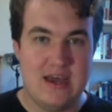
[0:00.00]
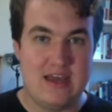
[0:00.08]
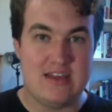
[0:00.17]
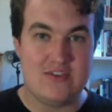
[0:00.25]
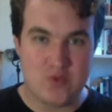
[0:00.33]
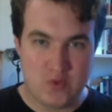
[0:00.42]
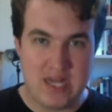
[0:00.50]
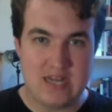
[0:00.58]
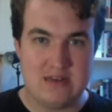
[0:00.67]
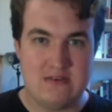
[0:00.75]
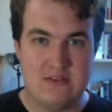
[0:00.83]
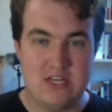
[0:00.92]
It's
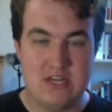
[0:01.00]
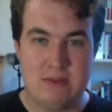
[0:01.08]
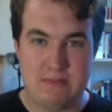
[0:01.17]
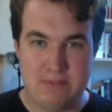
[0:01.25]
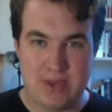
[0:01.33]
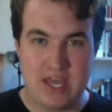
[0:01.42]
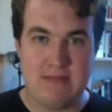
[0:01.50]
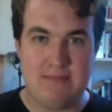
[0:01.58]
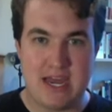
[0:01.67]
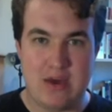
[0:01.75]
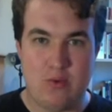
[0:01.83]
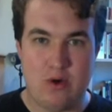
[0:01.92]
written to be played
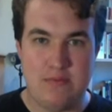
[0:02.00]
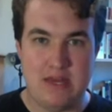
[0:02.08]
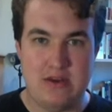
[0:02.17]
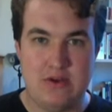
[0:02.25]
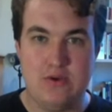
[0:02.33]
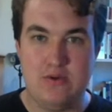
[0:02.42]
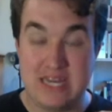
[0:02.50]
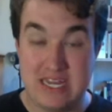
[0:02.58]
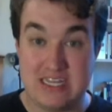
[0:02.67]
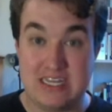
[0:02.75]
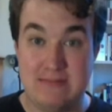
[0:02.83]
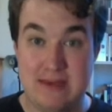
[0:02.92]
by a woman who
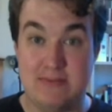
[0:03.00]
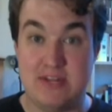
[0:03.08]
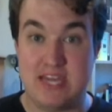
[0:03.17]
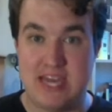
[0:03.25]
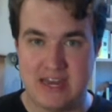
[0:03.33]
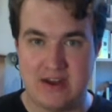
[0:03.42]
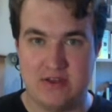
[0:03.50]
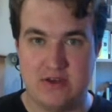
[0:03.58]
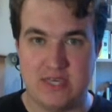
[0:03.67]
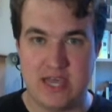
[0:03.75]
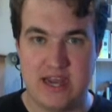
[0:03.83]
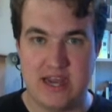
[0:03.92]
needs to be able to hit all
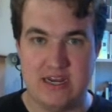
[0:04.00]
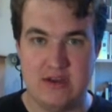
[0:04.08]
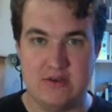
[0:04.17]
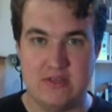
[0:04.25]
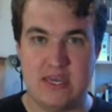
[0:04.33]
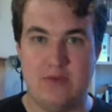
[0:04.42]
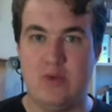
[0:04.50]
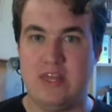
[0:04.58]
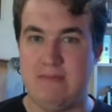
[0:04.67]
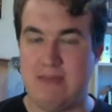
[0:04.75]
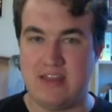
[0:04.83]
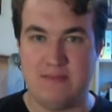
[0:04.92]
those high notes. And when
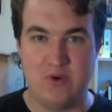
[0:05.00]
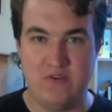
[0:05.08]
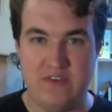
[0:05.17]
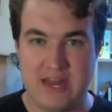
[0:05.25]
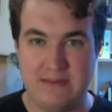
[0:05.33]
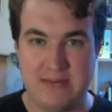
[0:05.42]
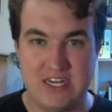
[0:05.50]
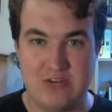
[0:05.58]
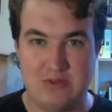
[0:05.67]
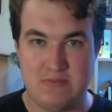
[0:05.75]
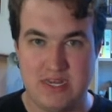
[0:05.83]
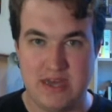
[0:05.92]
they made the movie adaptation
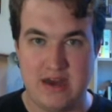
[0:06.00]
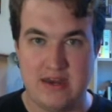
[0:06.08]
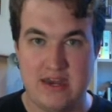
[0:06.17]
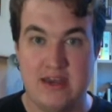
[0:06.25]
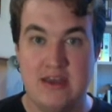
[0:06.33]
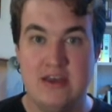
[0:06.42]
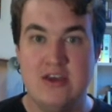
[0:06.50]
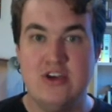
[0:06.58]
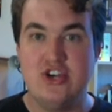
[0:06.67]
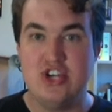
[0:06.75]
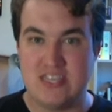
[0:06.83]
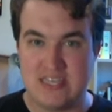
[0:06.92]
with Madonna,
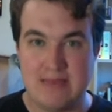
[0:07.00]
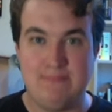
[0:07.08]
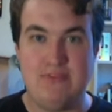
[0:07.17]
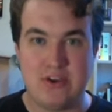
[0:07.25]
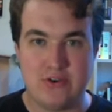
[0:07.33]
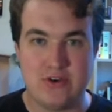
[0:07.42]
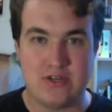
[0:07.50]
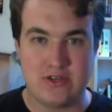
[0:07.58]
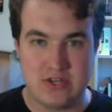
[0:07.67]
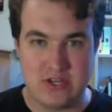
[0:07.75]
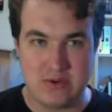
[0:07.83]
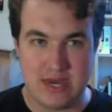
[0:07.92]
she simply
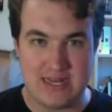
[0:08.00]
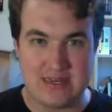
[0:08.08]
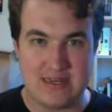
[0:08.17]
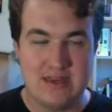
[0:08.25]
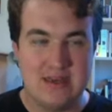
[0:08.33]
couldn't do it.